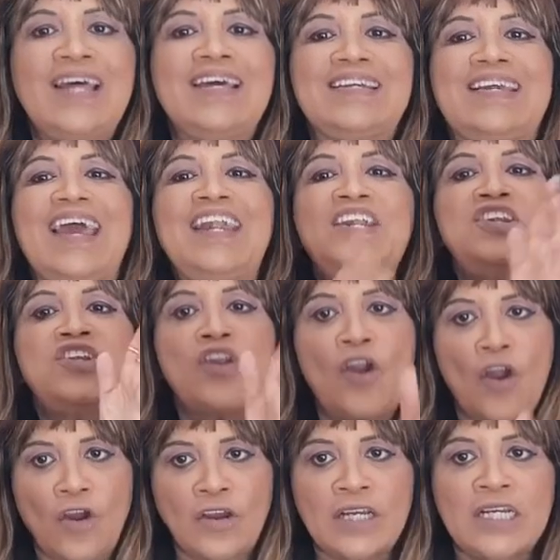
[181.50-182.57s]
get
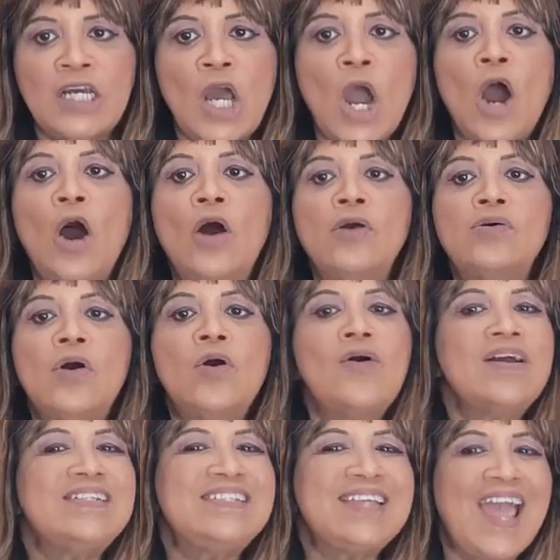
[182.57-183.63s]
drunk, or go
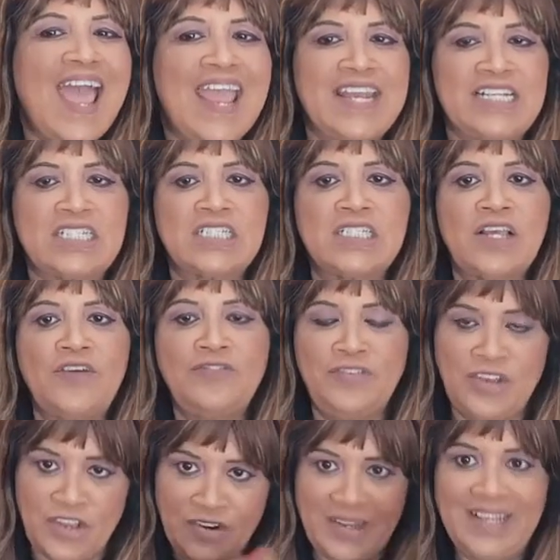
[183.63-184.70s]
on dates,
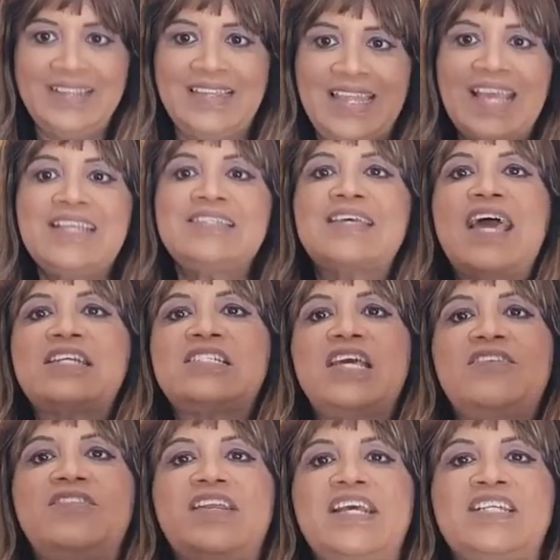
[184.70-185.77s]
fearing these
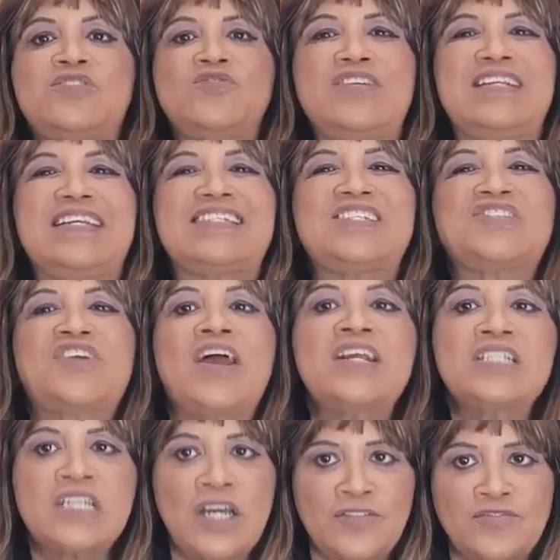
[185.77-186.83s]
activities would
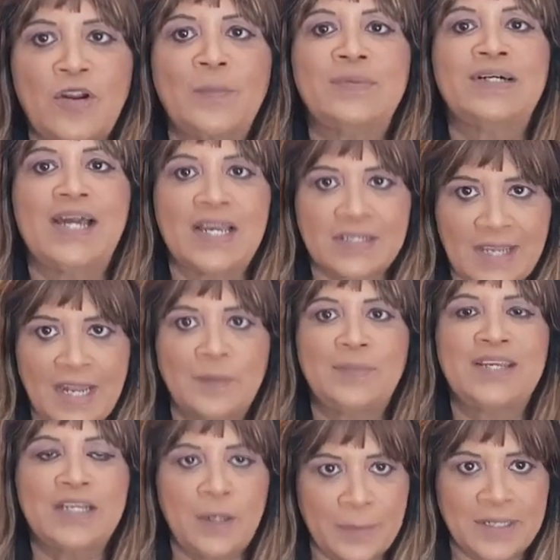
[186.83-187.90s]
distract her from her
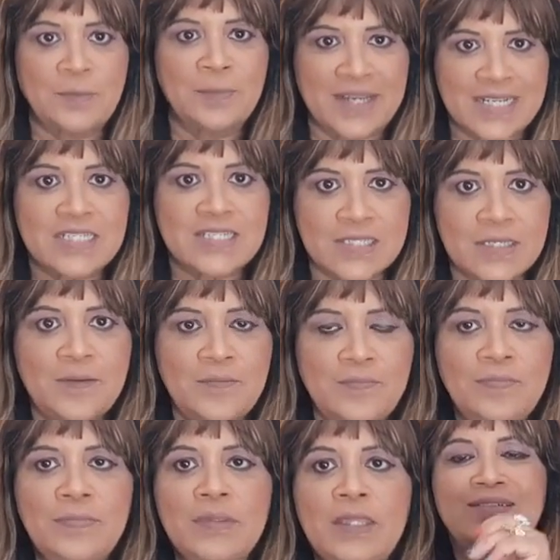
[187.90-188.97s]
academic commitments.
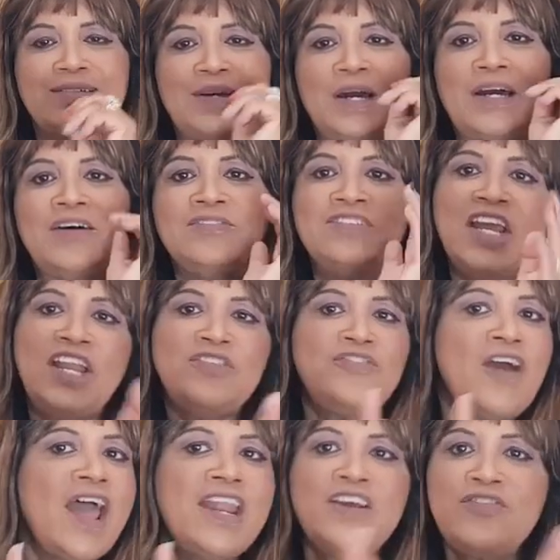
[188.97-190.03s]
Jennifer
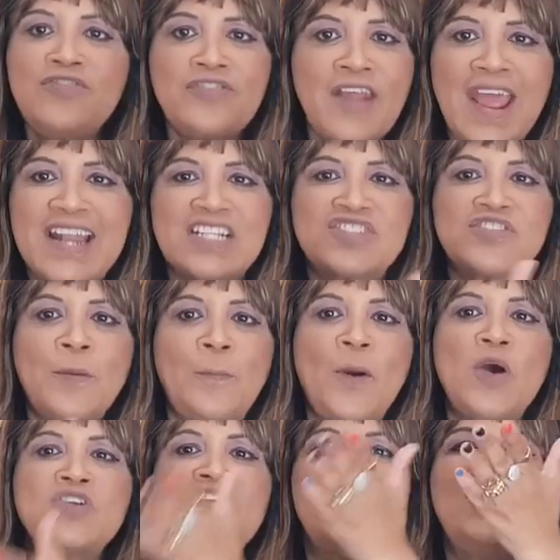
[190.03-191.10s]
and her friends
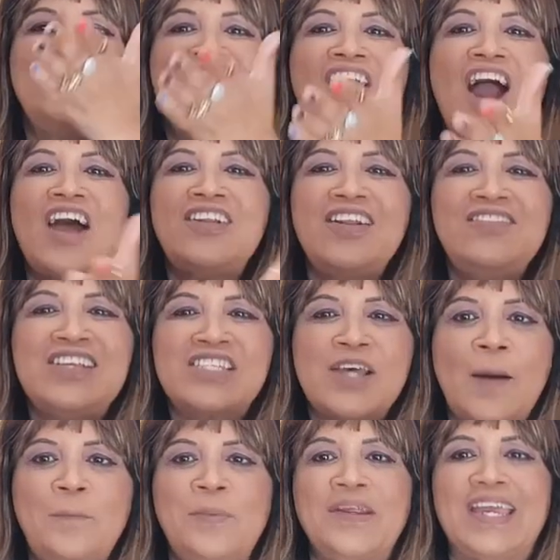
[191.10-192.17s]
reportedly regarded this
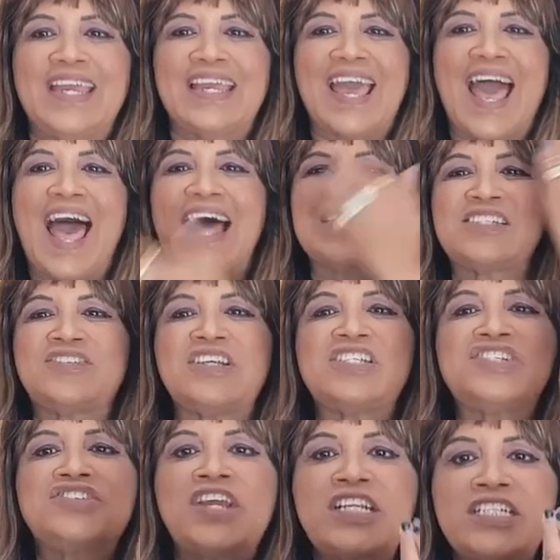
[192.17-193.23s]
upbringing as
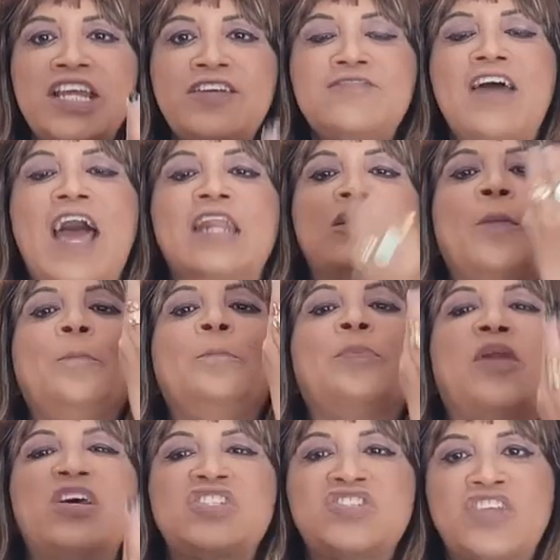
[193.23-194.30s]
restrictive and
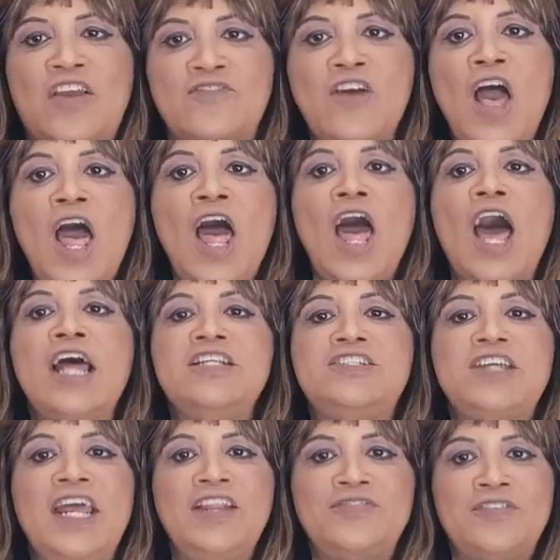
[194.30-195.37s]
oppressive, and
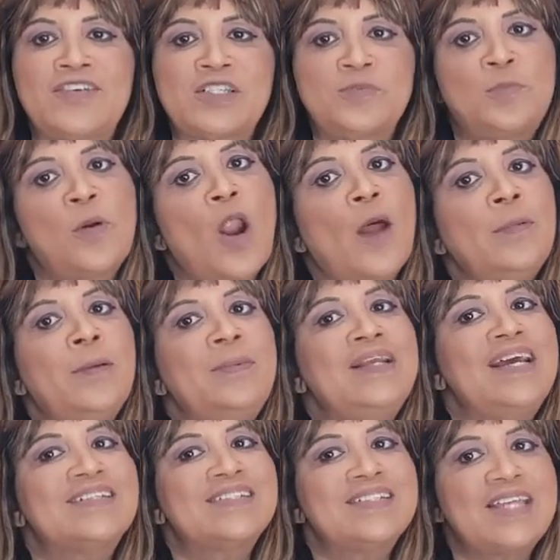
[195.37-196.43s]
Jennifer was probably
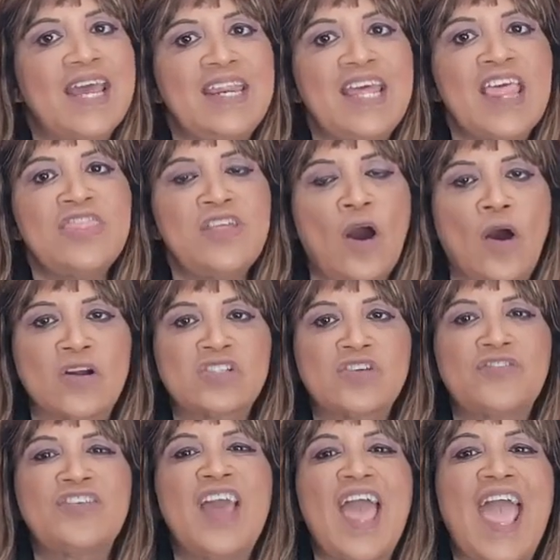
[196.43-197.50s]
entertaining thoughts
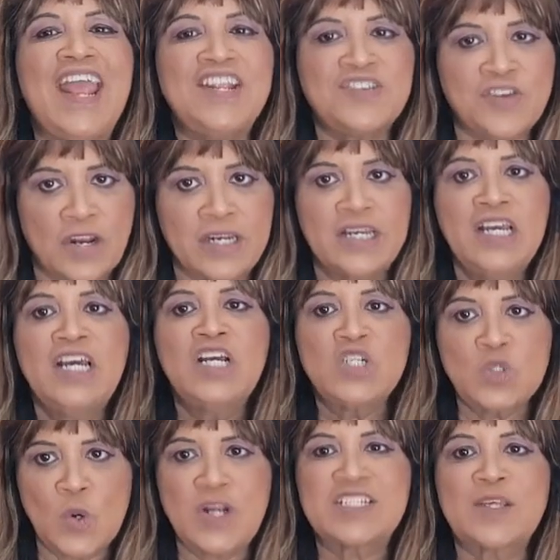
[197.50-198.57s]
of hatred
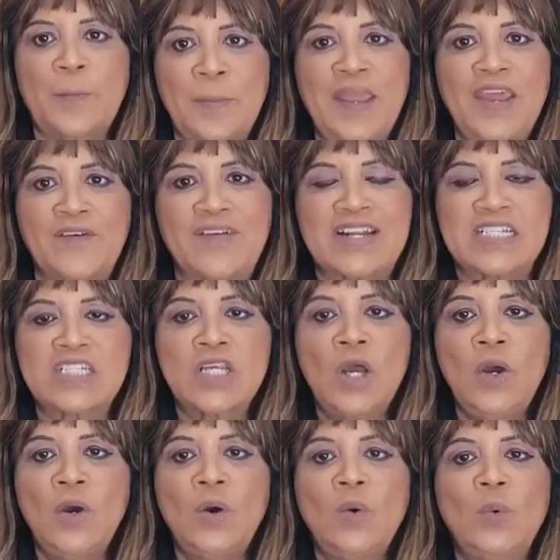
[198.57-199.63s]
towards her parents,
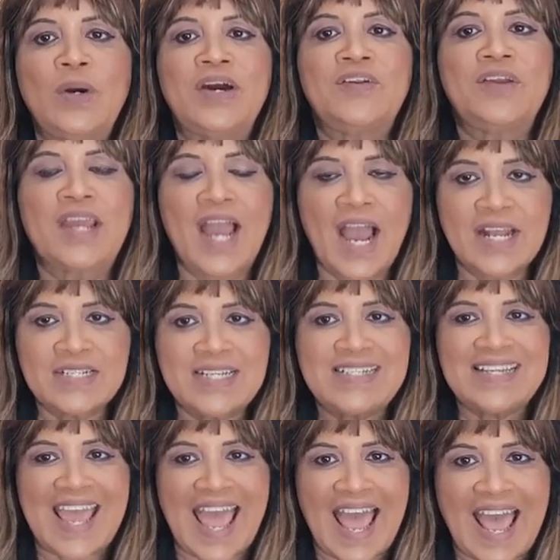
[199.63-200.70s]
who were
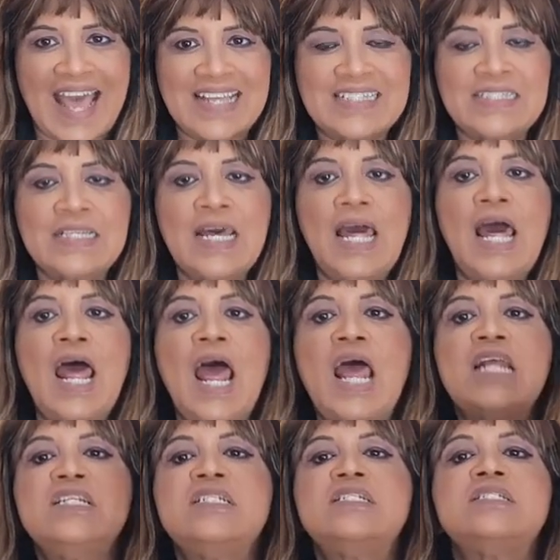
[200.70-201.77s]
regarded as
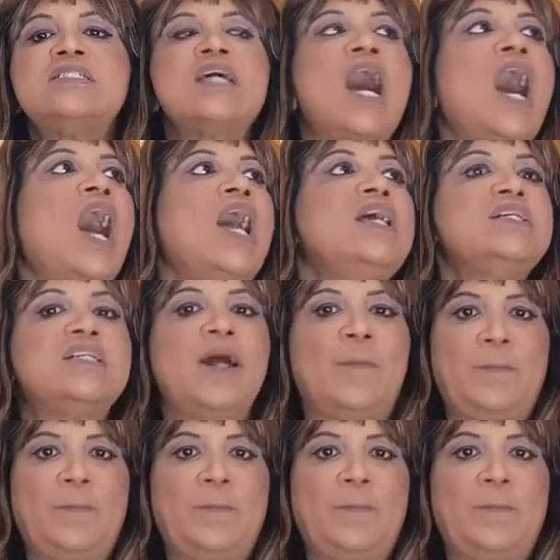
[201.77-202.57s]
tiger